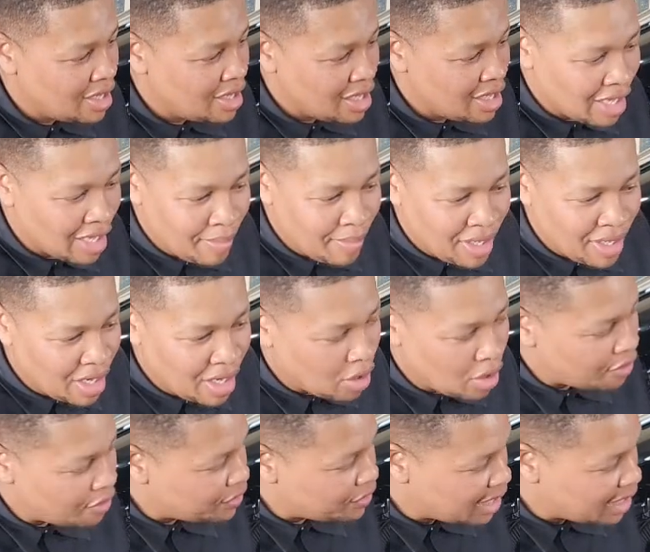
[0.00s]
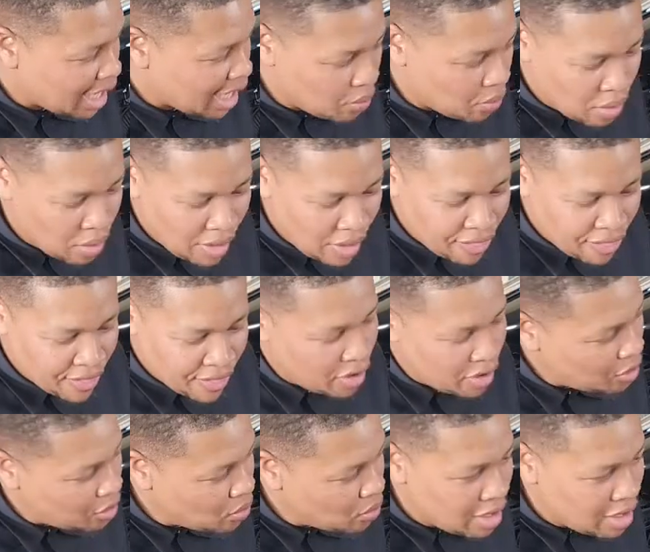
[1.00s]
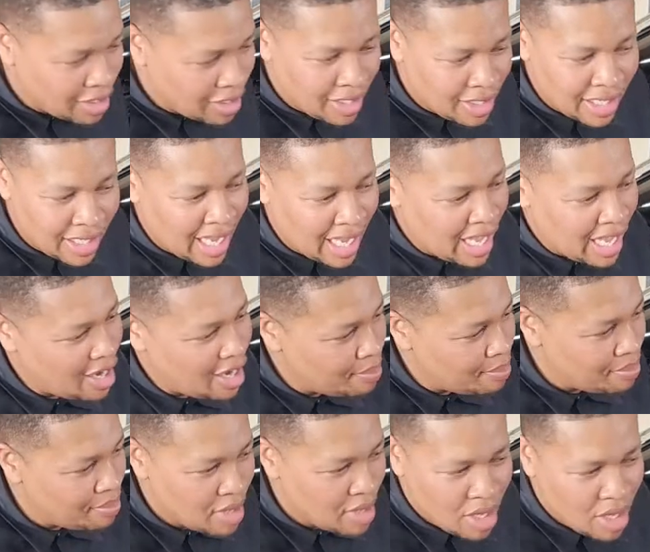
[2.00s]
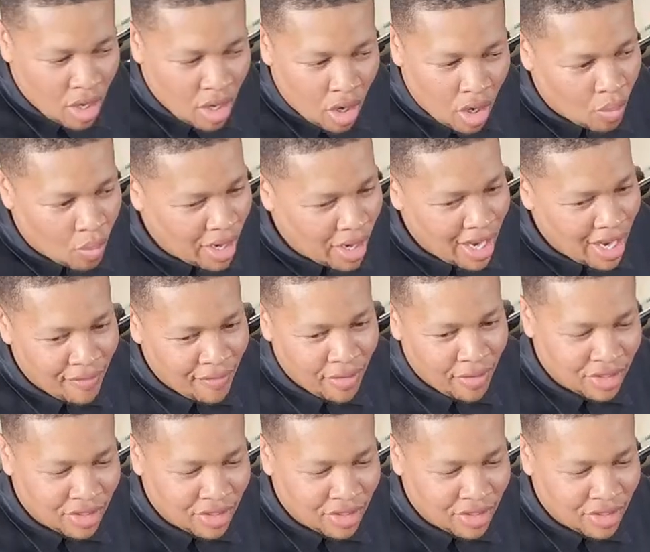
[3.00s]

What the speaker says: Let me know if you got a 131 in a cam or whatever.